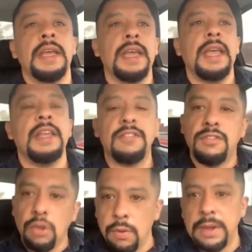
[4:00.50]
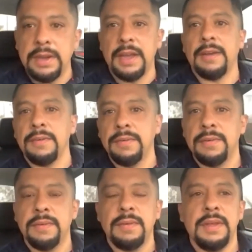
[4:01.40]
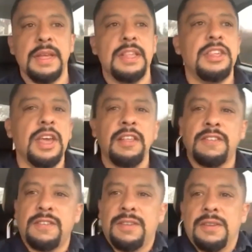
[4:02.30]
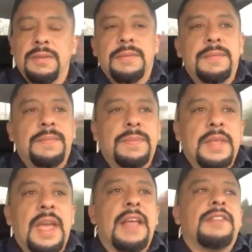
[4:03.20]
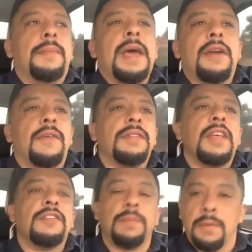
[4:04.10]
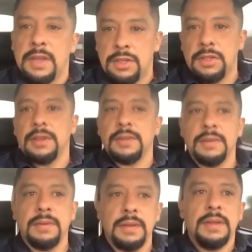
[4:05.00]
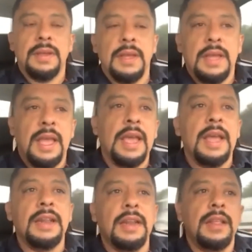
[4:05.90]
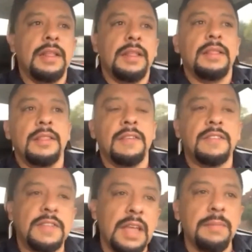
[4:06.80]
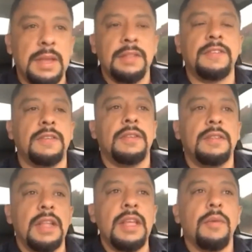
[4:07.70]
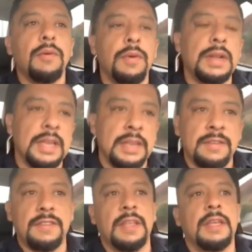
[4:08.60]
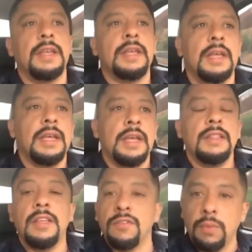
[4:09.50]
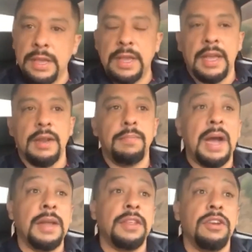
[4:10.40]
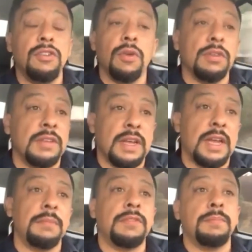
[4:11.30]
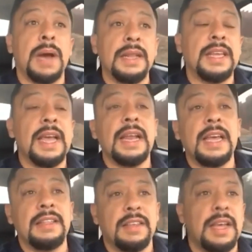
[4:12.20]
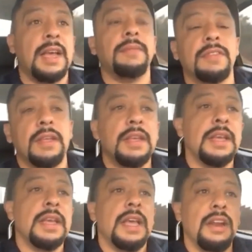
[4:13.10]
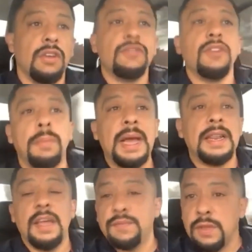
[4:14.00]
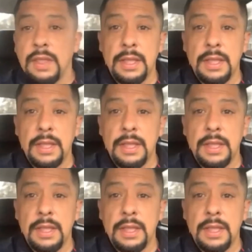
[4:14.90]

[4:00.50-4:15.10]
is doing now, just as a matter of desperation. And the statements that they were released this weekend by the New York Times, by the LA Times, and also by left